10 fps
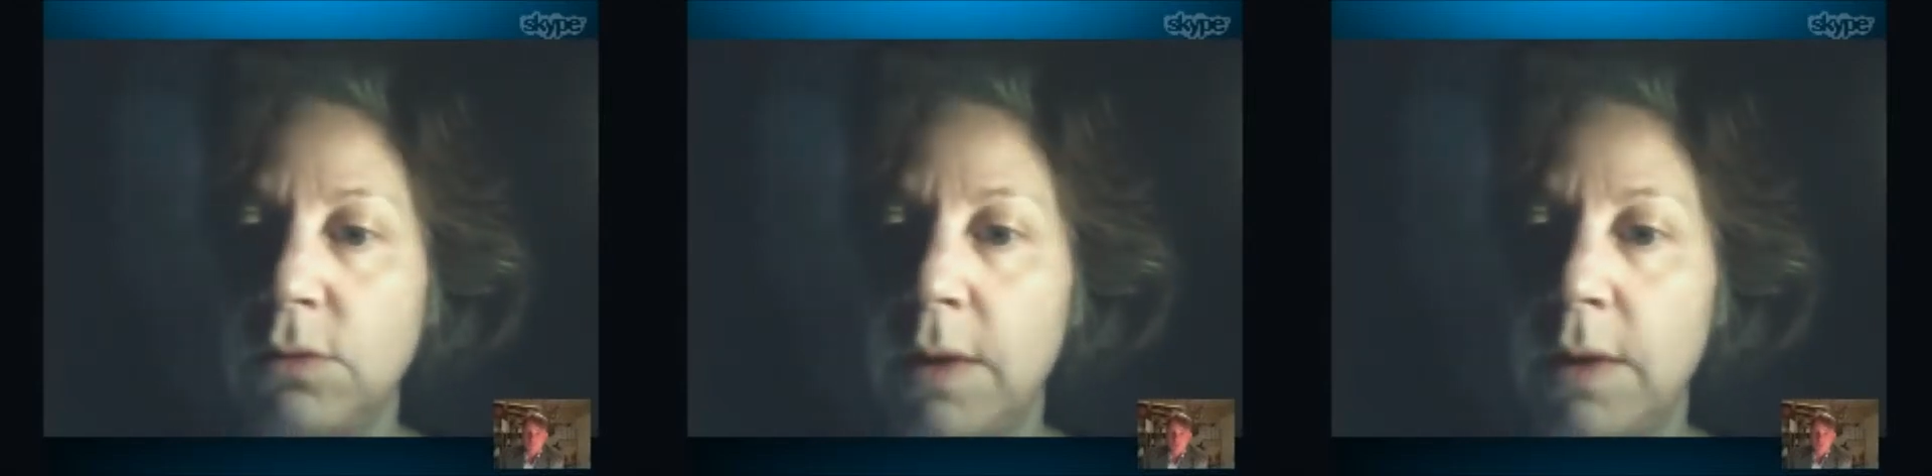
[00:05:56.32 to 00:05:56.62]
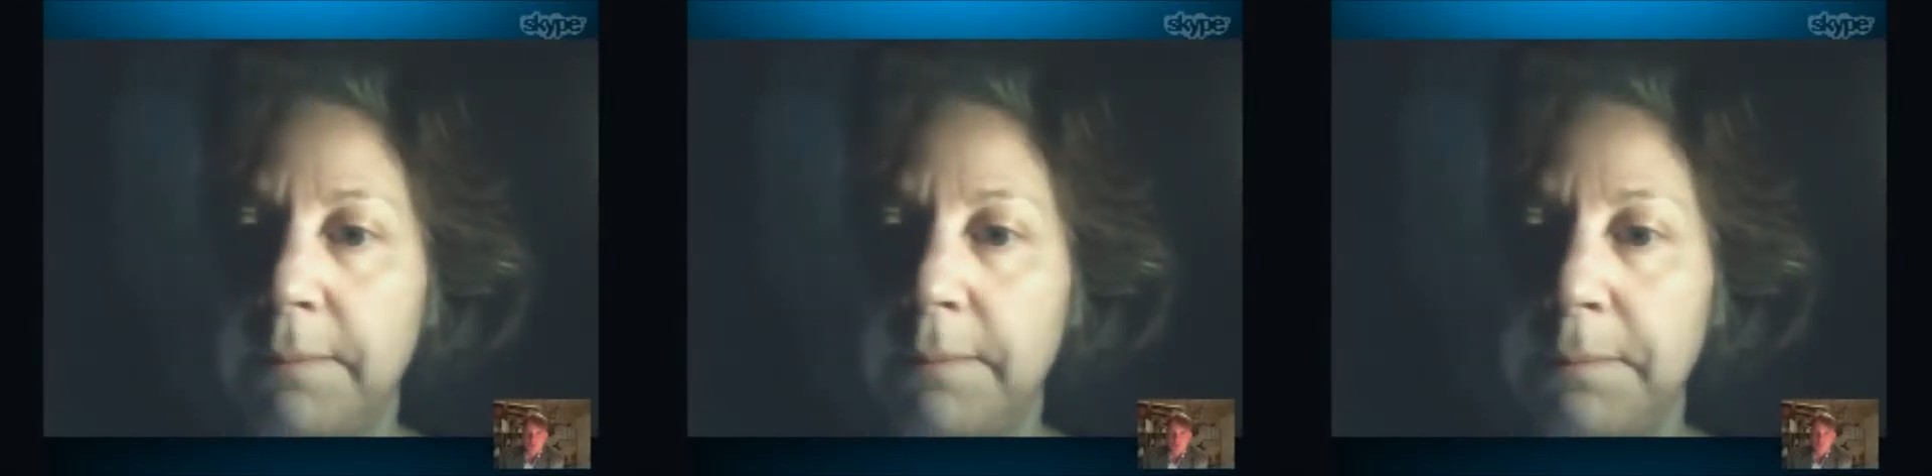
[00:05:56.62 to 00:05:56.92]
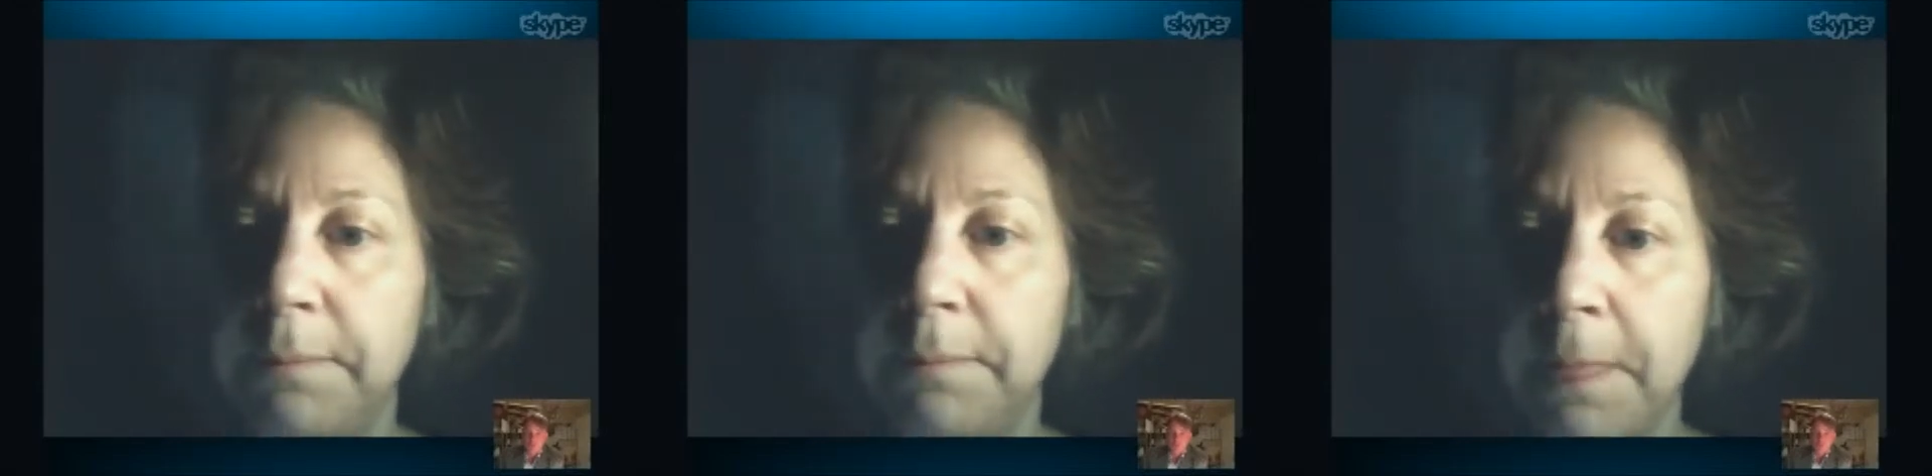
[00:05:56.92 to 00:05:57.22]
come
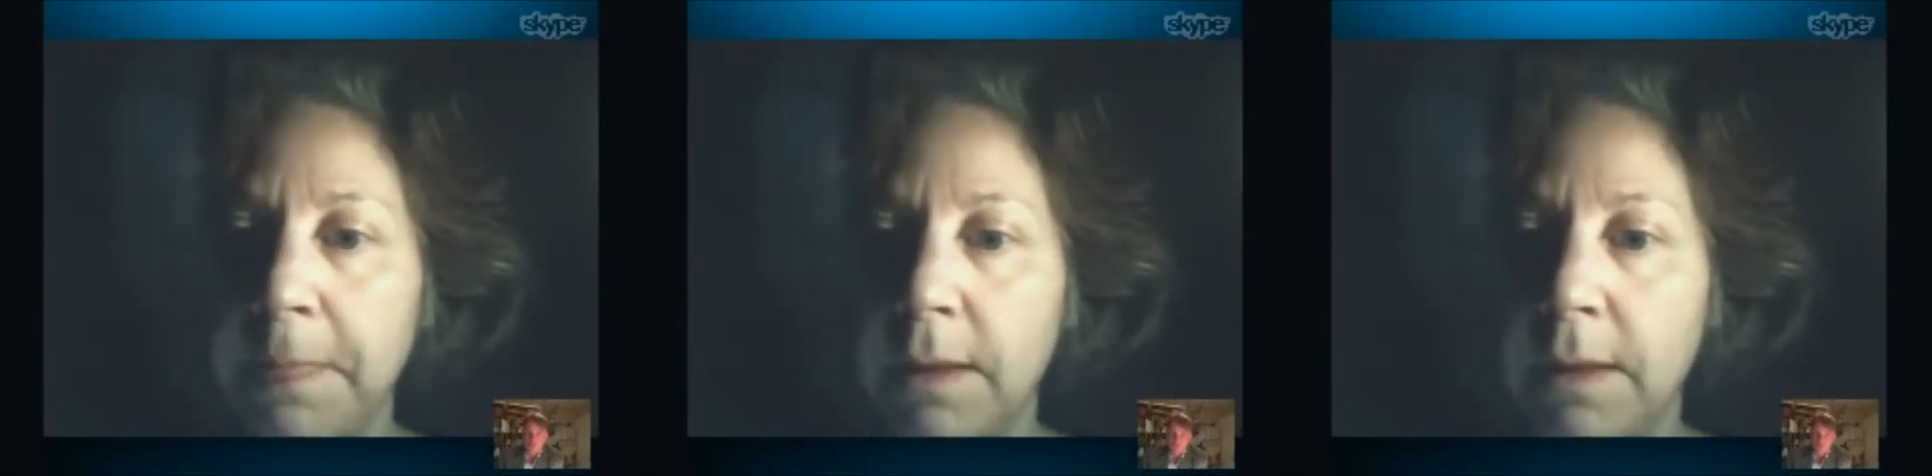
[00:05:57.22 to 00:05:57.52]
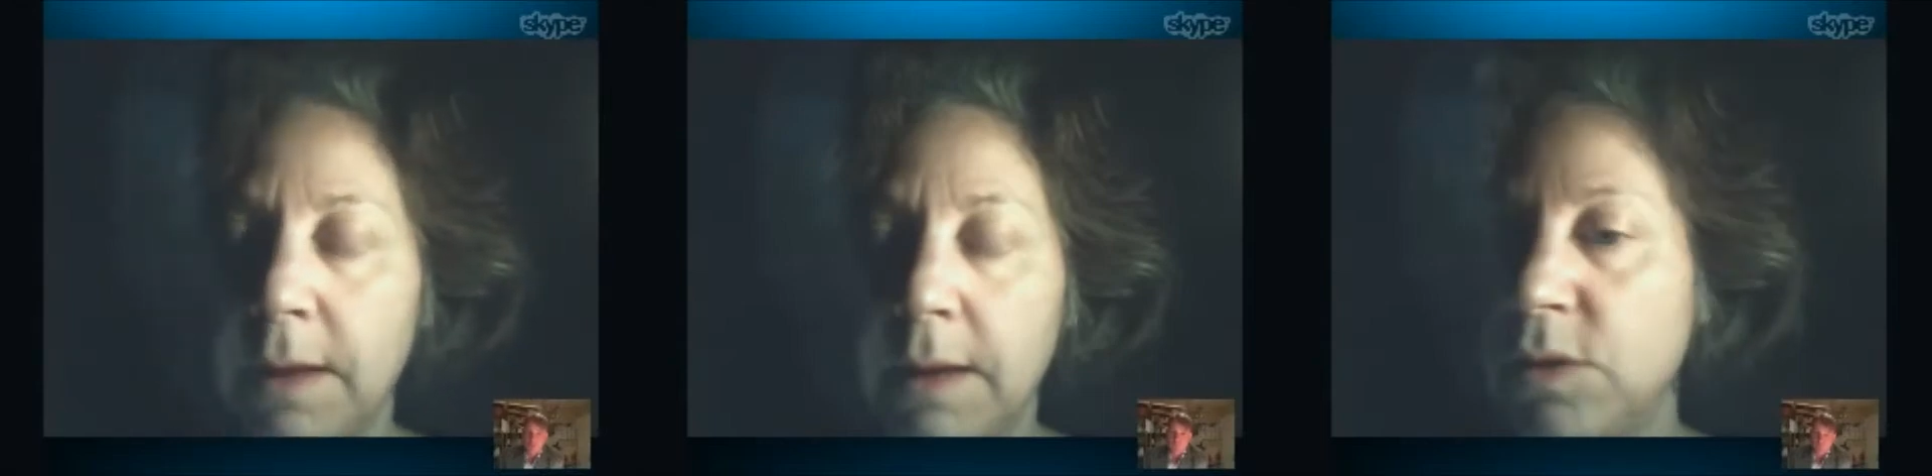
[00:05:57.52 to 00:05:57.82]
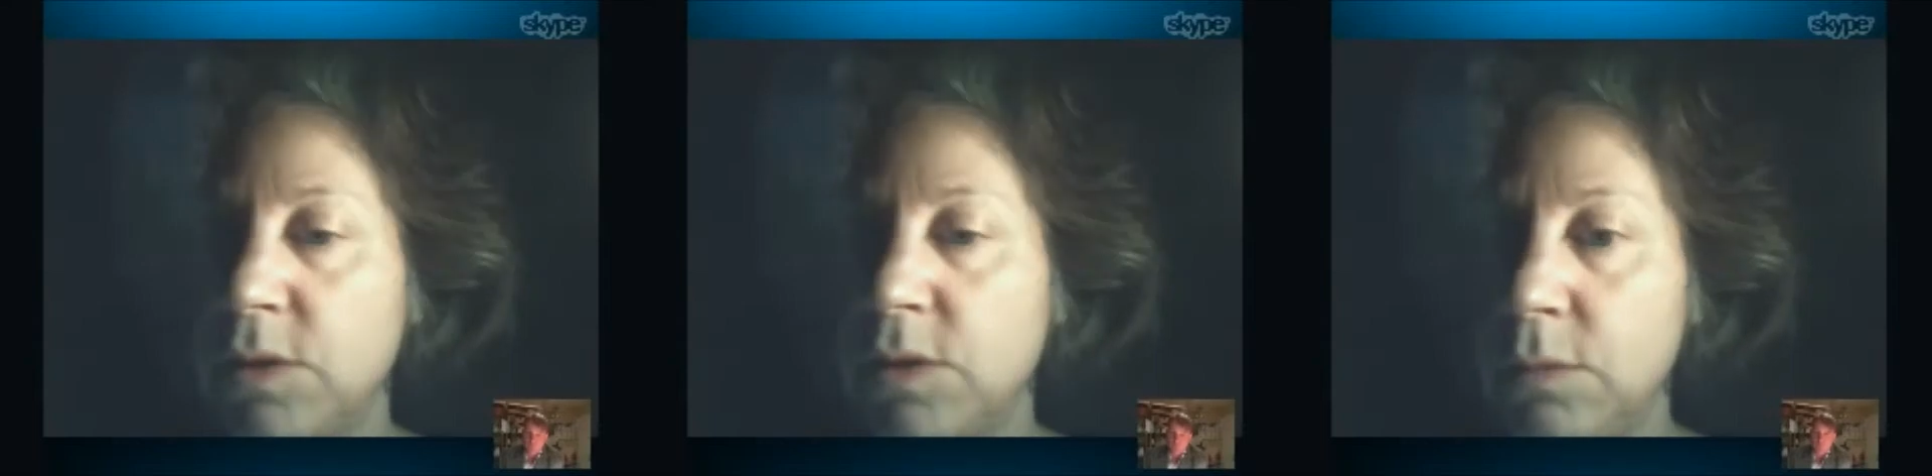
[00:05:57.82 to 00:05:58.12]
to the
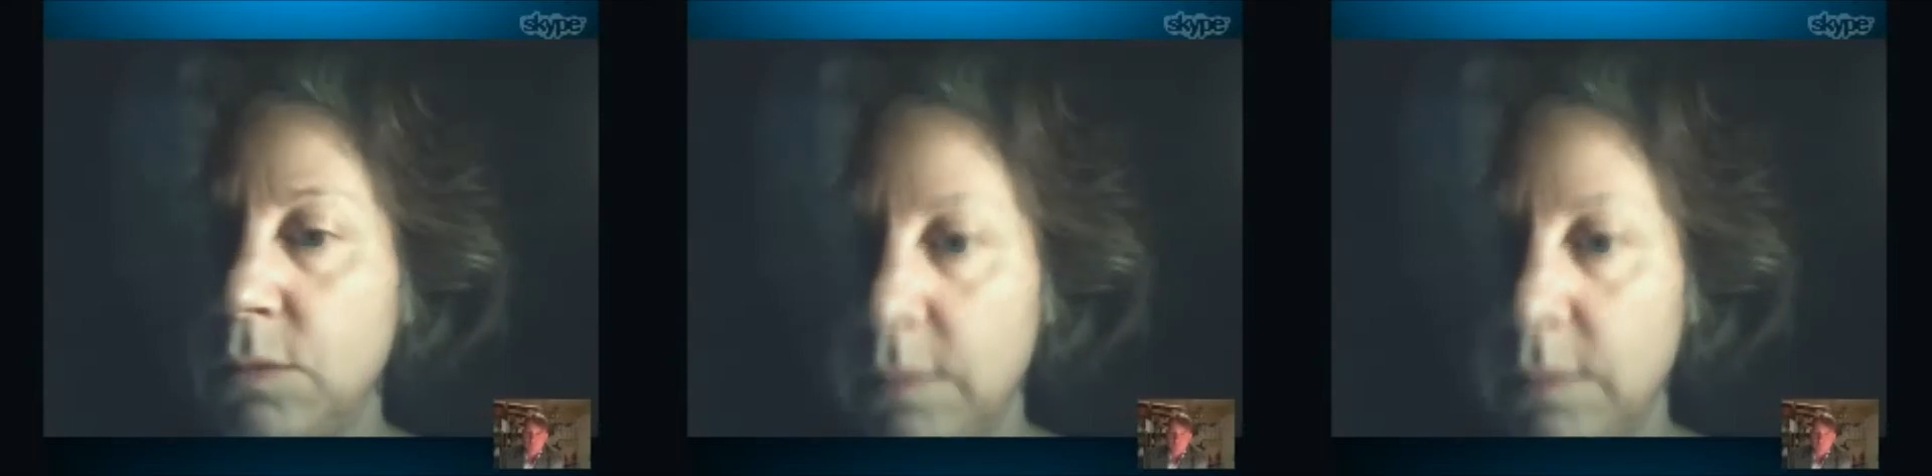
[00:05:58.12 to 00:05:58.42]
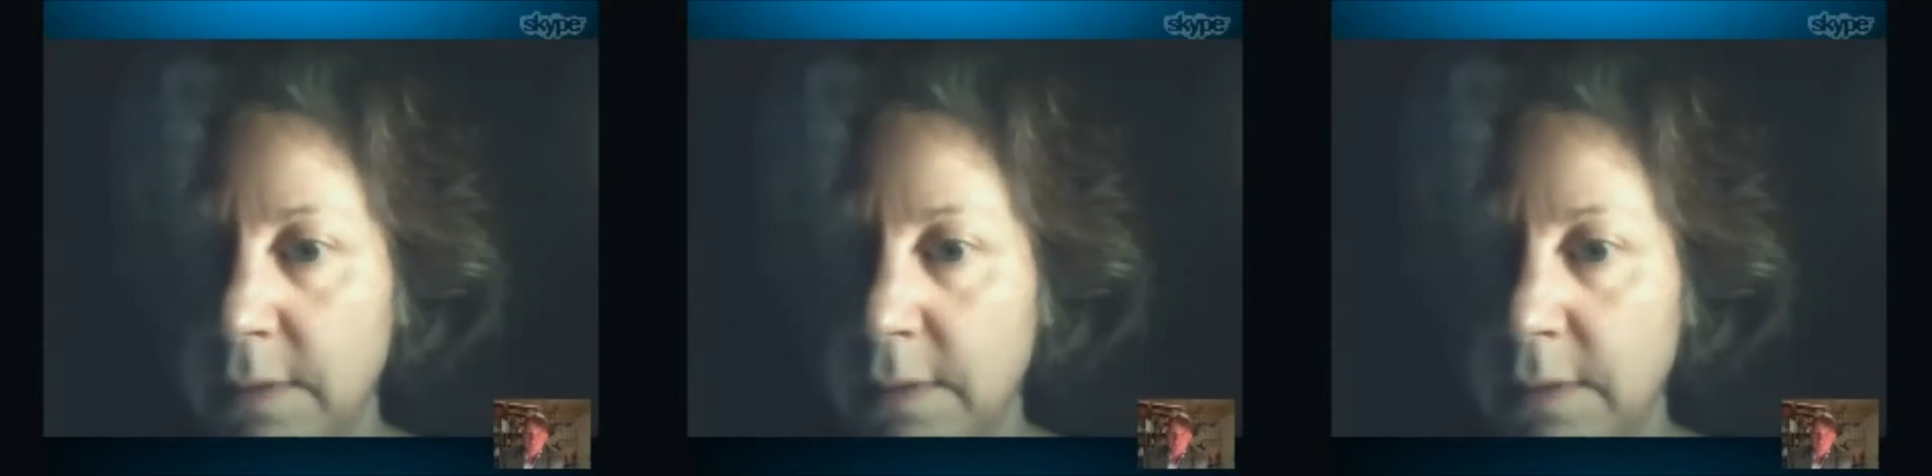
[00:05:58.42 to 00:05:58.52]
aid of